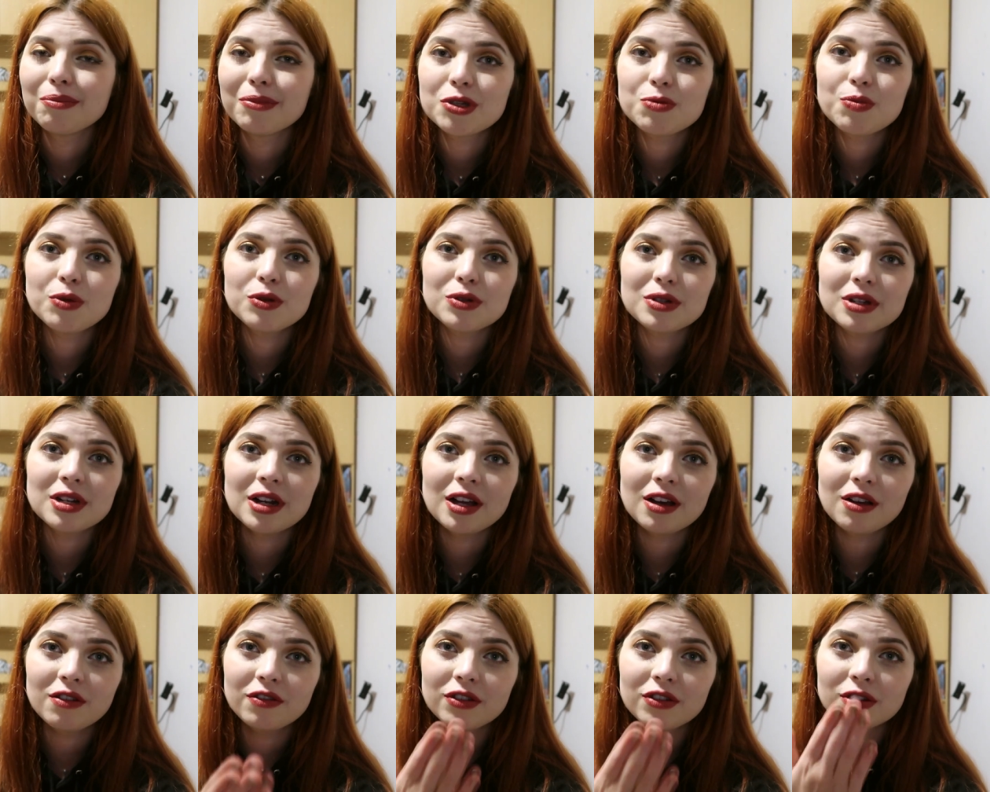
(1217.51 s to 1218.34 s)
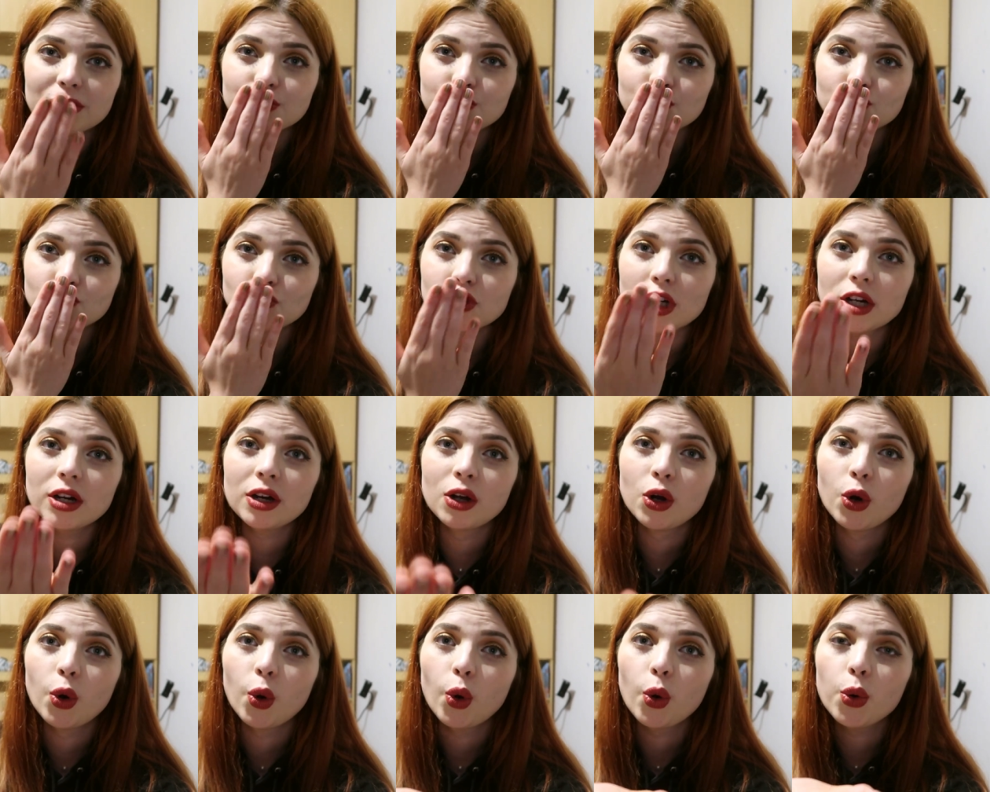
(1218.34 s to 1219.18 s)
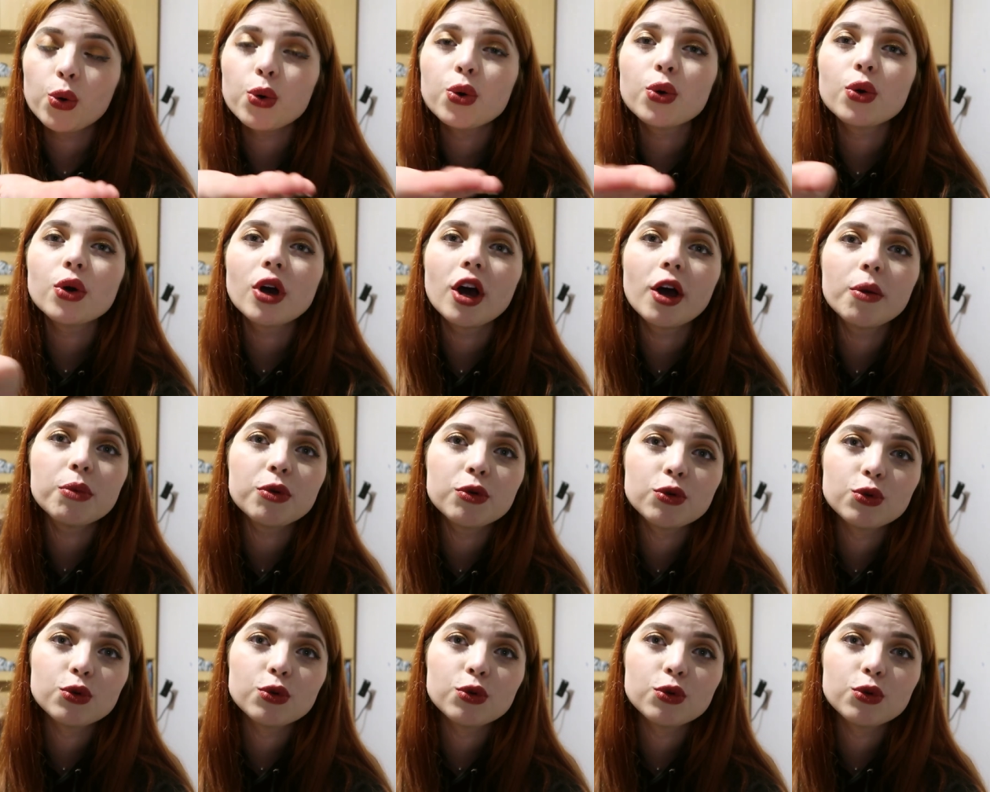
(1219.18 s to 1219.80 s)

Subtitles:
Spoons and love. Mwah. Hope